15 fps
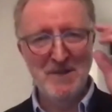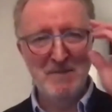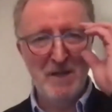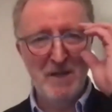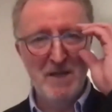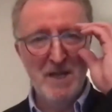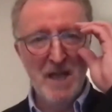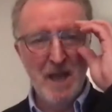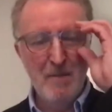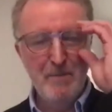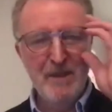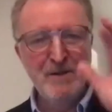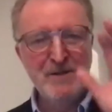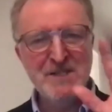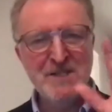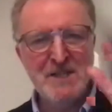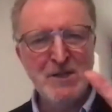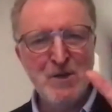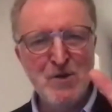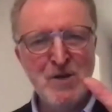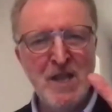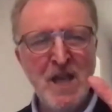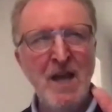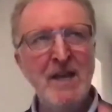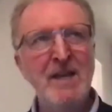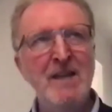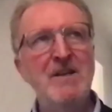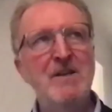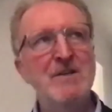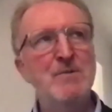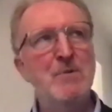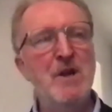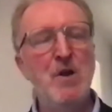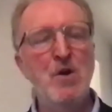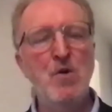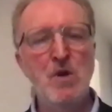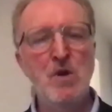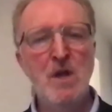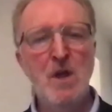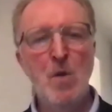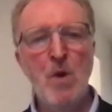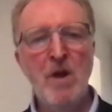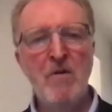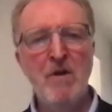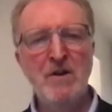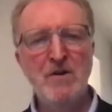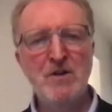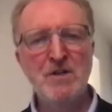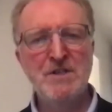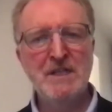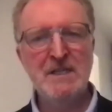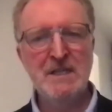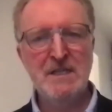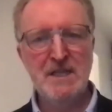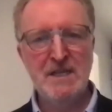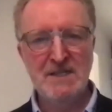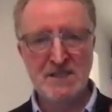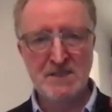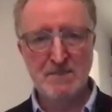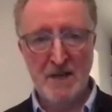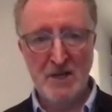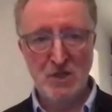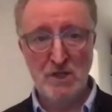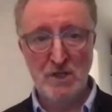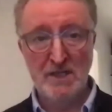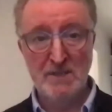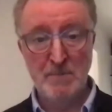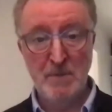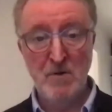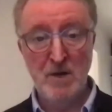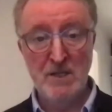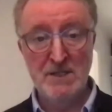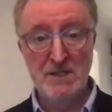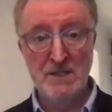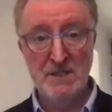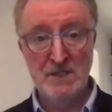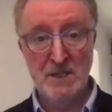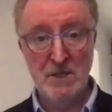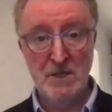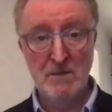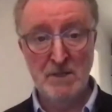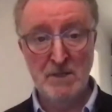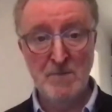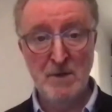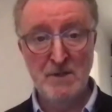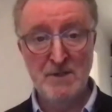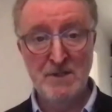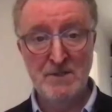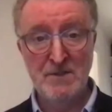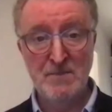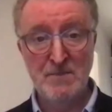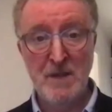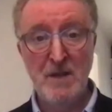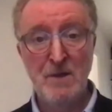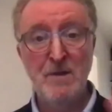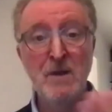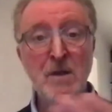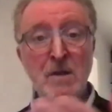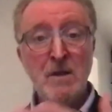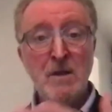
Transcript: but appearance is a good guide, because we know we're interested in these special experiences that are experiences of smell,